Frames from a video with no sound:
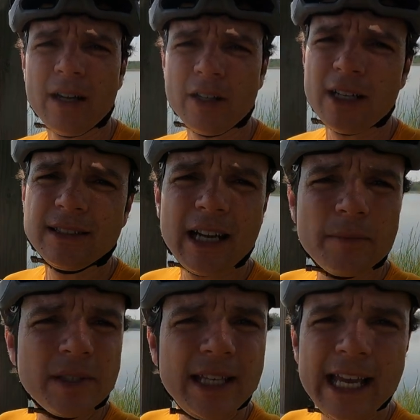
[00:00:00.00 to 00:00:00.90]
a lot of
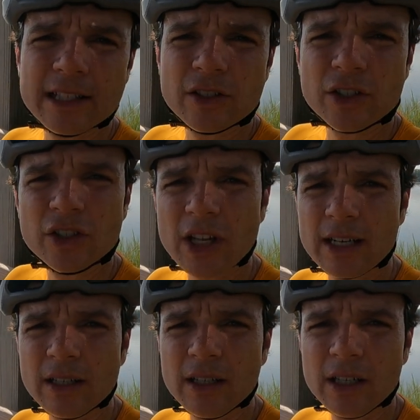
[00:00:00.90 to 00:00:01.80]
times the answer is
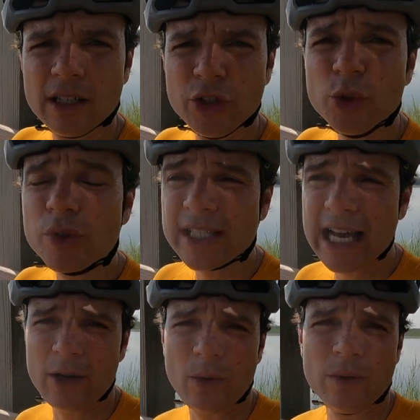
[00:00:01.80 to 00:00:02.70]
not a, a new
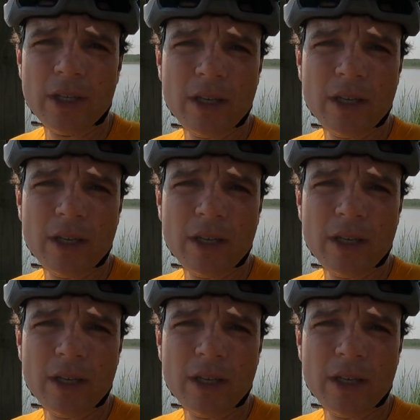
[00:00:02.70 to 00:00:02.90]
saddle.